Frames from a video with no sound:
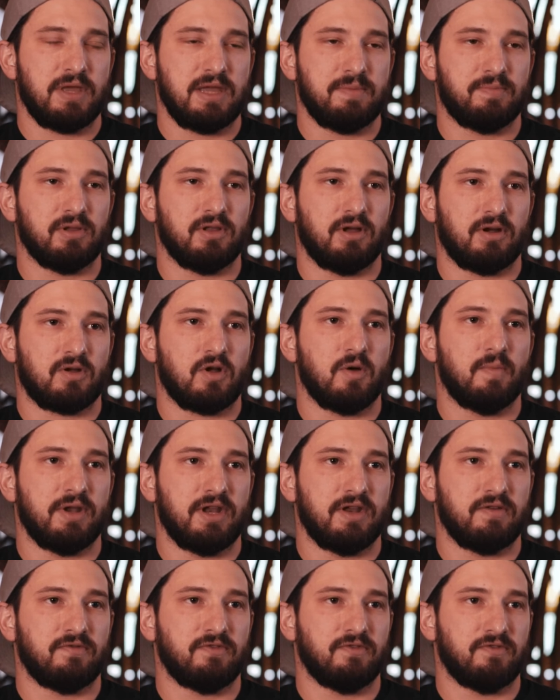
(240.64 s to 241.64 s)
people are coming
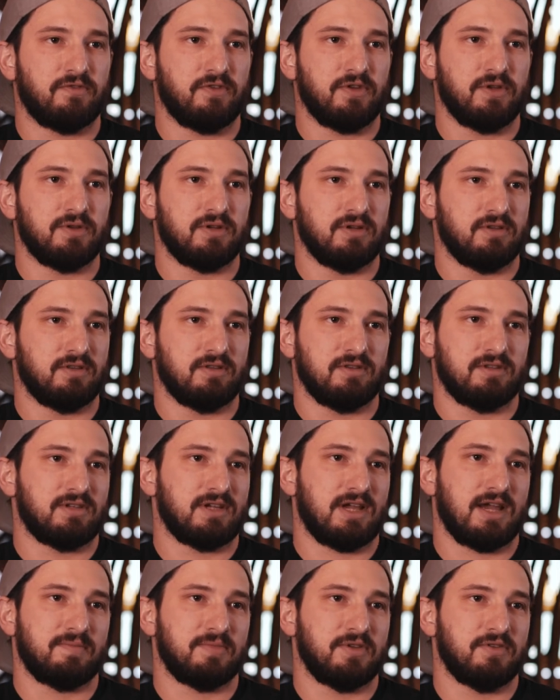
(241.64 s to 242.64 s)
in for food, and the
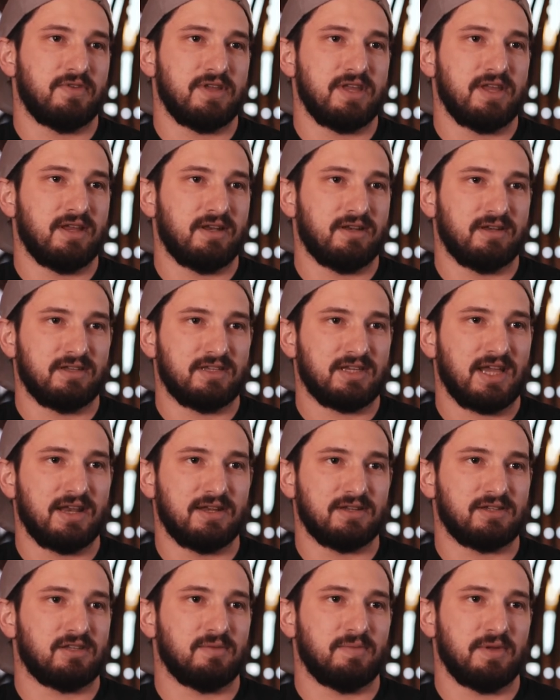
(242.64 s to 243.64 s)
time you're eating
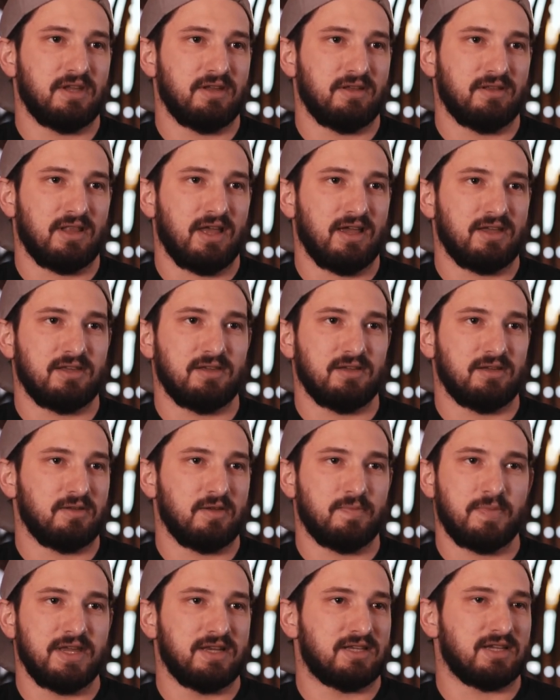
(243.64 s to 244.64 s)
tends to be like
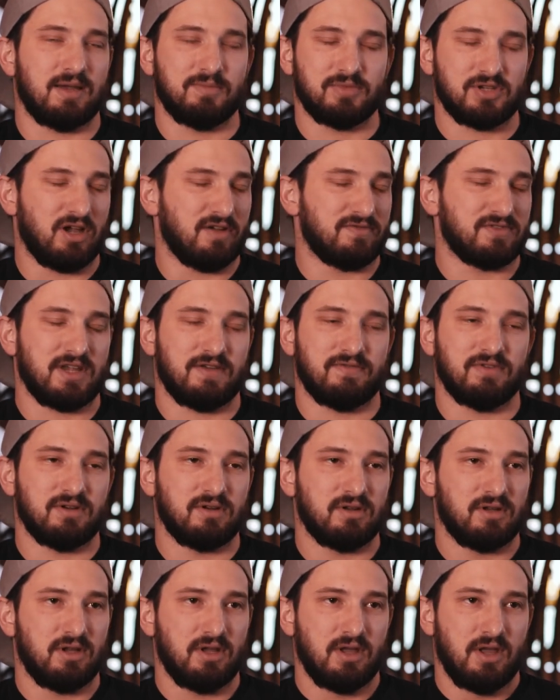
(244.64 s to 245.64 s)
your peak time's
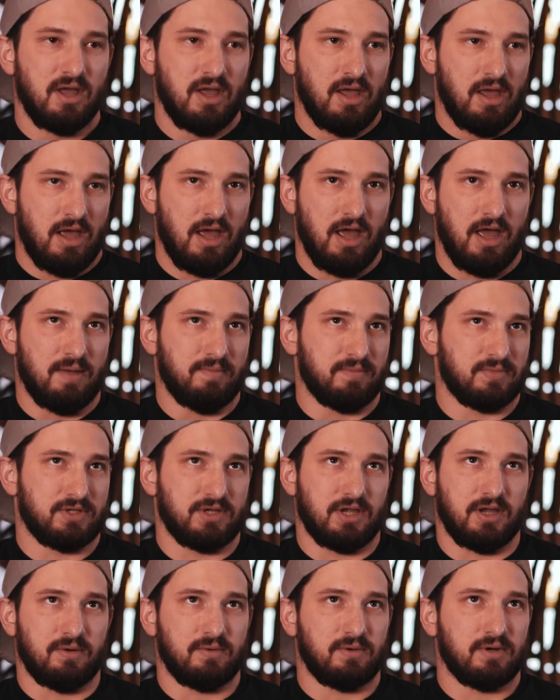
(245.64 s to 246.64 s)
7:30.
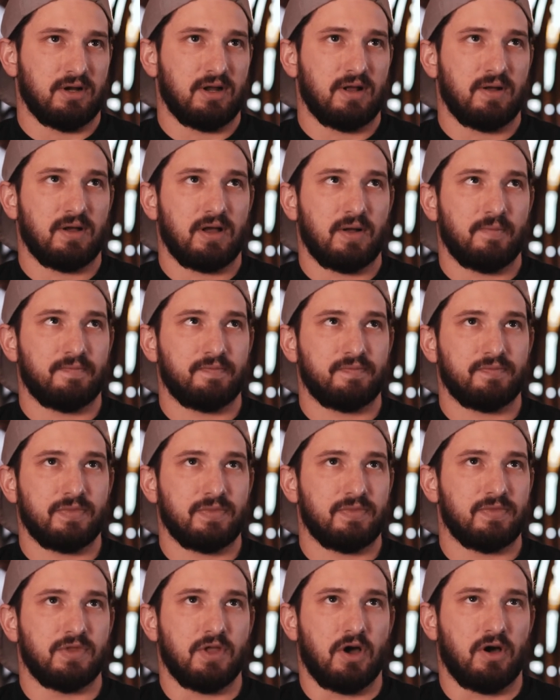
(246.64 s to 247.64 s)
So
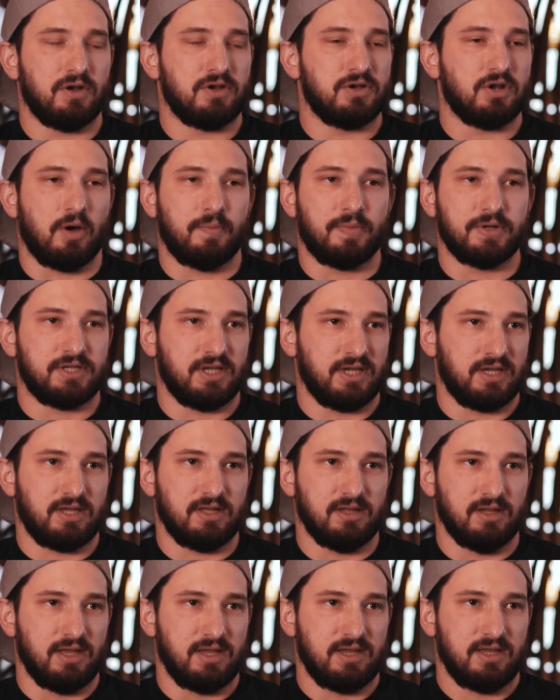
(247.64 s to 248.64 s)
not
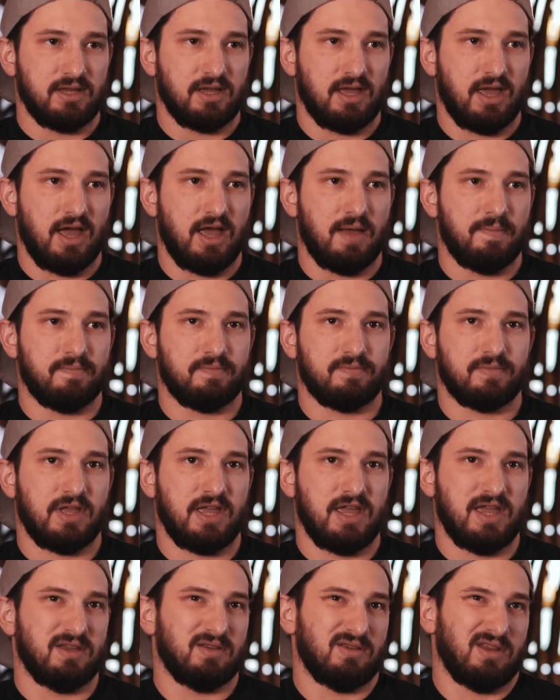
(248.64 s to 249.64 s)
particularly.
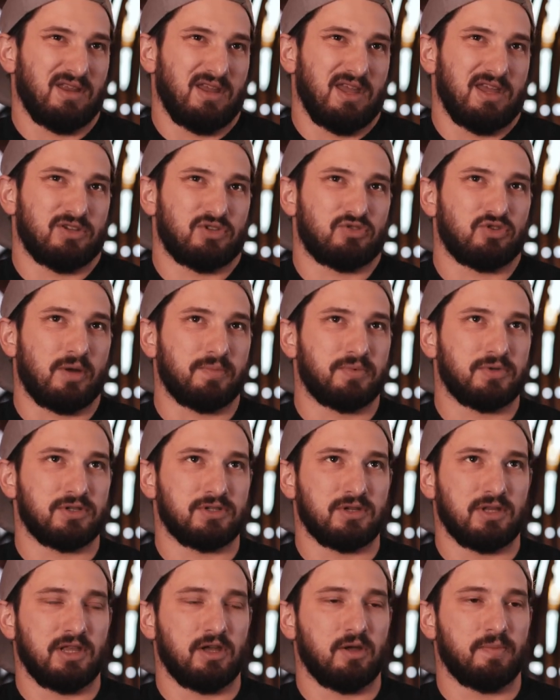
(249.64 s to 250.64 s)
It's dropped
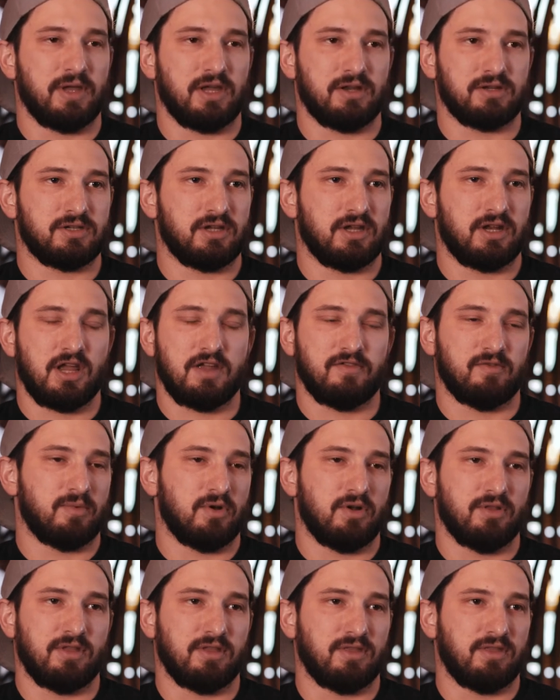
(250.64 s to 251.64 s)
us a little bit in turnover, but
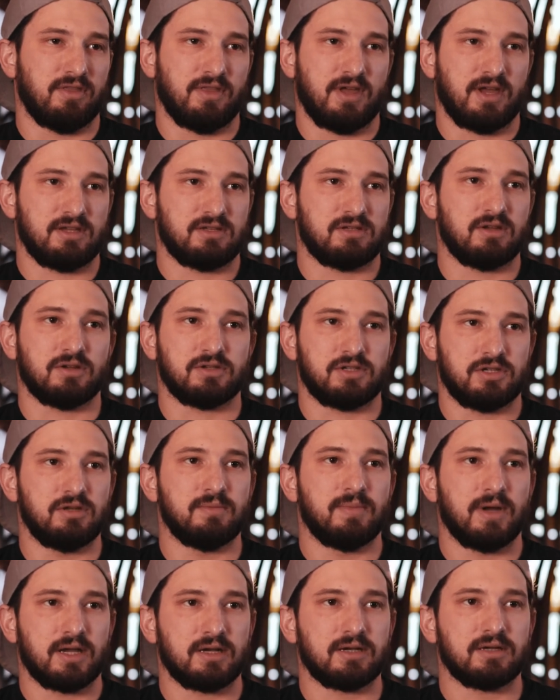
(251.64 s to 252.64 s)
other than that, it's not too
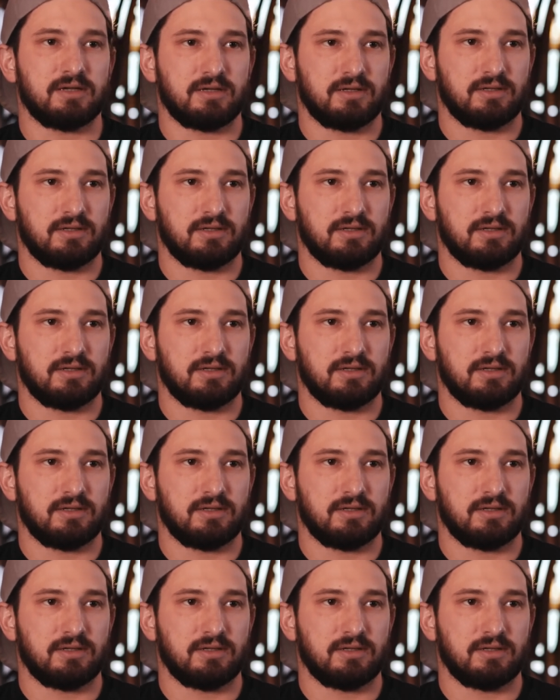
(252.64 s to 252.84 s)
bad.